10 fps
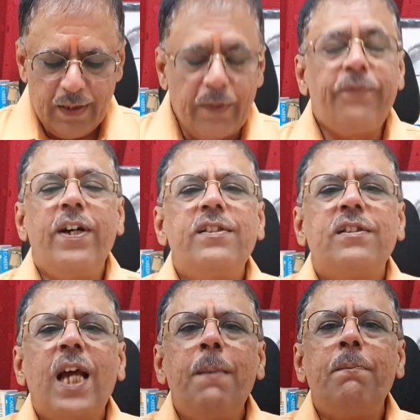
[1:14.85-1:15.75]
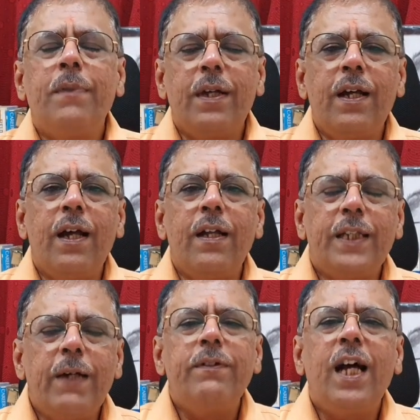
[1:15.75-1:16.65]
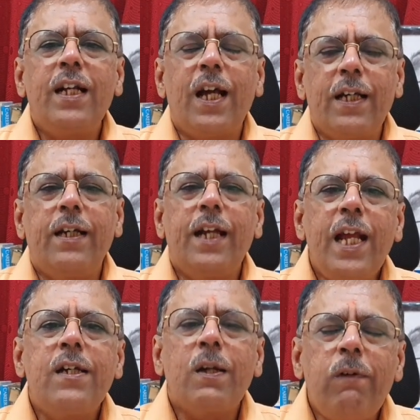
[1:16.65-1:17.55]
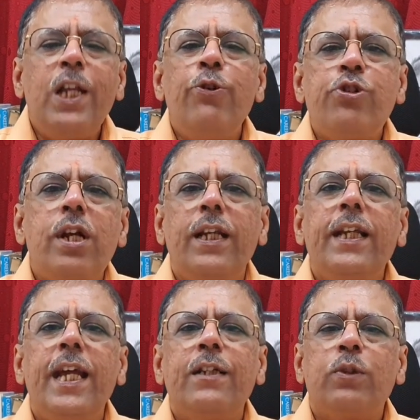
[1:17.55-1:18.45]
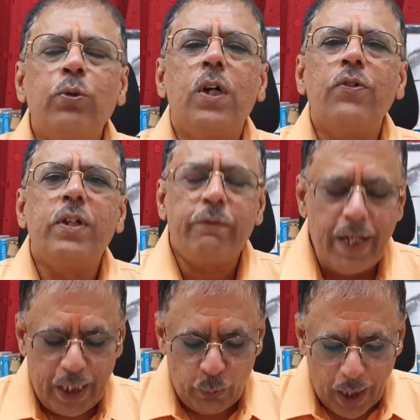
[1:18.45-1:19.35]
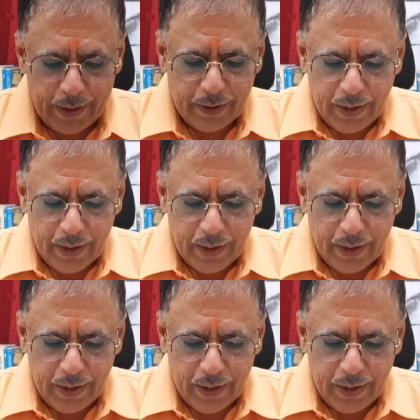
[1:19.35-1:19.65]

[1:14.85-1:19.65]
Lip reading: the first time they have done a great revolution in GATE 2021,